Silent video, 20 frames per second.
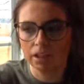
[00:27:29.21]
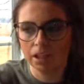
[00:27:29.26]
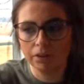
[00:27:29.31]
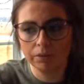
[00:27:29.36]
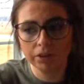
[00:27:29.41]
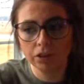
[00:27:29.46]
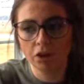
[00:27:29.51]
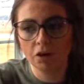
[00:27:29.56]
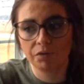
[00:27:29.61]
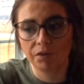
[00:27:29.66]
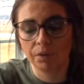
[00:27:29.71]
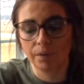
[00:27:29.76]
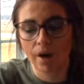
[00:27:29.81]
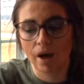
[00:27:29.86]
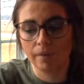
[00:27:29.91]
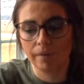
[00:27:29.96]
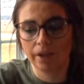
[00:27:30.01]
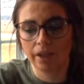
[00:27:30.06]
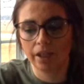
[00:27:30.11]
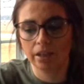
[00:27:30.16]
It was
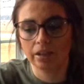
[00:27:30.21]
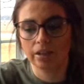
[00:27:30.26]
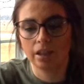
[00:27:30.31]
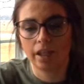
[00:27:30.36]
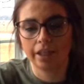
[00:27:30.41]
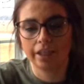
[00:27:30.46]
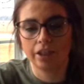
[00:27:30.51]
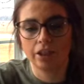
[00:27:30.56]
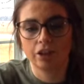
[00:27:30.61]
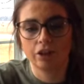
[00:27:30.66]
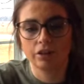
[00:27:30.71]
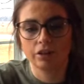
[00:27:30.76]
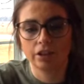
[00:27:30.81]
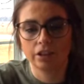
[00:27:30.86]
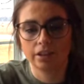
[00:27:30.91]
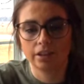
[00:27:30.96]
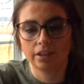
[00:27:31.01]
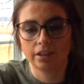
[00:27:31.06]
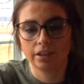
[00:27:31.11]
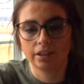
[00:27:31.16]
overwhelming. Like, you know,
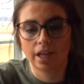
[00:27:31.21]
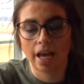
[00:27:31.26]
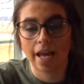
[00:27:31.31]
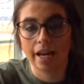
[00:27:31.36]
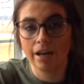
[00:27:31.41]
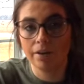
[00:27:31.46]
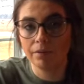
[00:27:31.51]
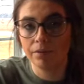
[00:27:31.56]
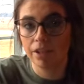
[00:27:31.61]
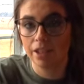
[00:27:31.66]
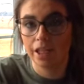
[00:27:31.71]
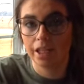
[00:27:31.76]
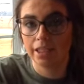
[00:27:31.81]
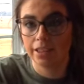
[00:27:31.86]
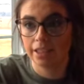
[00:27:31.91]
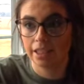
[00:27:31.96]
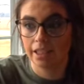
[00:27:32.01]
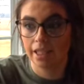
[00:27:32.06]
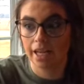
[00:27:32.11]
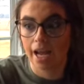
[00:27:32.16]
because I didn't
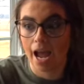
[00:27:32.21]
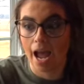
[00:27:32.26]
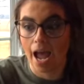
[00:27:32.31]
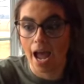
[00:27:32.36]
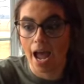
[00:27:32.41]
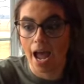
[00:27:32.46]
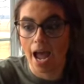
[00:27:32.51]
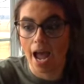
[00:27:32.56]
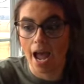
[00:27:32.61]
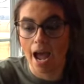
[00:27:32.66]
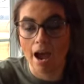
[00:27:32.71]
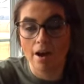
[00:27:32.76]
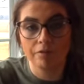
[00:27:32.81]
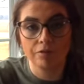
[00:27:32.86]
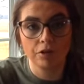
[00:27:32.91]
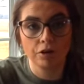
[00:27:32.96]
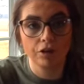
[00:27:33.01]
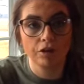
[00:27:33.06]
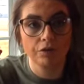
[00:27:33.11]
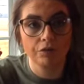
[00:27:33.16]
realize that like
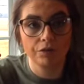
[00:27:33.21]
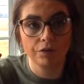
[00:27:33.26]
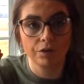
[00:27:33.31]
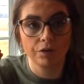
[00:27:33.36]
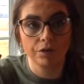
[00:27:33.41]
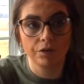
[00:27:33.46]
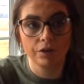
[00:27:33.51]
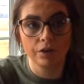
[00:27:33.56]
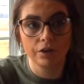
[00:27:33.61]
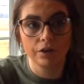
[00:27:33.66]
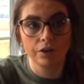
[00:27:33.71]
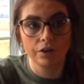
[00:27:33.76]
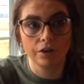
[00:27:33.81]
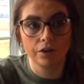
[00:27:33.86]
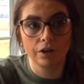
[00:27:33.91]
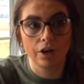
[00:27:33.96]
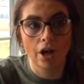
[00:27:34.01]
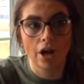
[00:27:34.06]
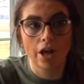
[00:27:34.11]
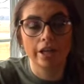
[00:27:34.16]
after the funeral,
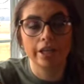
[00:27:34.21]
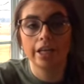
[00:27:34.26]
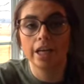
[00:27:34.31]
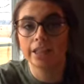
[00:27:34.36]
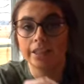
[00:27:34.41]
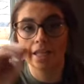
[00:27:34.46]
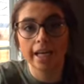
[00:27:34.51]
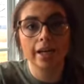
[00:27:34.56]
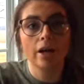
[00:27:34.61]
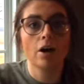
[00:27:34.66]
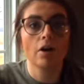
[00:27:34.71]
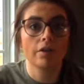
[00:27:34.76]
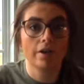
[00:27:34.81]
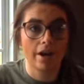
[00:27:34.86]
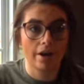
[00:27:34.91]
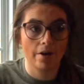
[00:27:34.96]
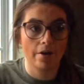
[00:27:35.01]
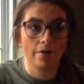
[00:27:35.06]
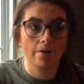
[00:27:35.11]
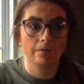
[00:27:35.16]
you take all
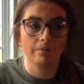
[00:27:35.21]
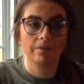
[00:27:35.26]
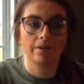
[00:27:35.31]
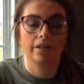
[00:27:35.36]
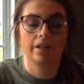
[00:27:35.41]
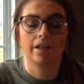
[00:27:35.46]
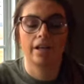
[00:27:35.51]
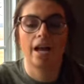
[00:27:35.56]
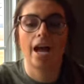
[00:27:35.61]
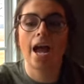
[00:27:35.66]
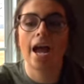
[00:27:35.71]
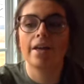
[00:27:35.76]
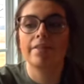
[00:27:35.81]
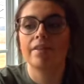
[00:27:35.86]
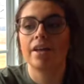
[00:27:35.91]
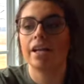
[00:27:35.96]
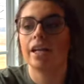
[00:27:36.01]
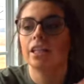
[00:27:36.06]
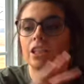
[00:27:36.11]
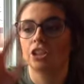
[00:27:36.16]
that home
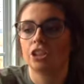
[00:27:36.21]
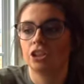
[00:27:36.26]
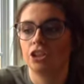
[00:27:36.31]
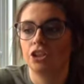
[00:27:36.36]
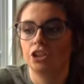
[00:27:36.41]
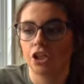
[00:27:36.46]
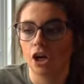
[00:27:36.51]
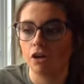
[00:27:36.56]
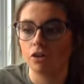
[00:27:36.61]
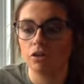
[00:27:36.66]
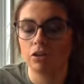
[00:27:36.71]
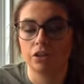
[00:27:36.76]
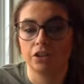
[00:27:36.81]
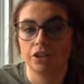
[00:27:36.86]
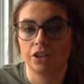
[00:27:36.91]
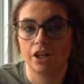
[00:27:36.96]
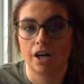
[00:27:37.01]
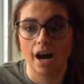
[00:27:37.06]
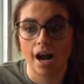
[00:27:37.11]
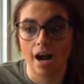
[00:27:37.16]
and then it just
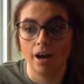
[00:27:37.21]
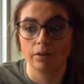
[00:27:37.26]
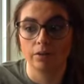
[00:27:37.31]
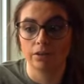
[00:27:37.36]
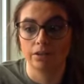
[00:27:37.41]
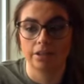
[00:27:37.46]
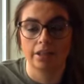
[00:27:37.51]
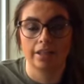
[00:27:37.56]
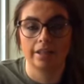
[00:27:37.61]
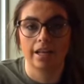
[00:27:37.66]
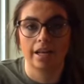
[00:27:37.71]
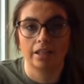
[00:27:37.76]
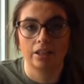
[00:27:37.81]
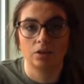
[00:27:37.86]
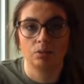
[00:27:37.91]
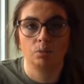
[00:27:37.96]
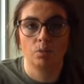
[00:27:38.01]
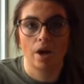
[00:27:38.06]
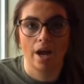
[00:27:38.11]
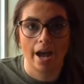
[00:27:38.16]
jungles your house, and
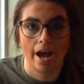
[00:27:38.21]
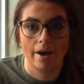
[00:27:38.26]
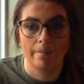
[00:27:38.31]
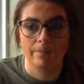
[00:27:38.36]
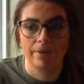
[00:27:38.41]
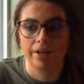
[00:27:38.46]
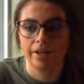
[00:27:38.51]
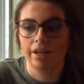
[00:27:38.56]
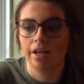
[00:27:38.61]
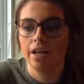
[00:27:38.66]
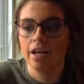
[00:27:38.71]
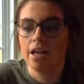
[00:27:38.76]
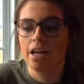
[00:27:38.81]
that's what happened.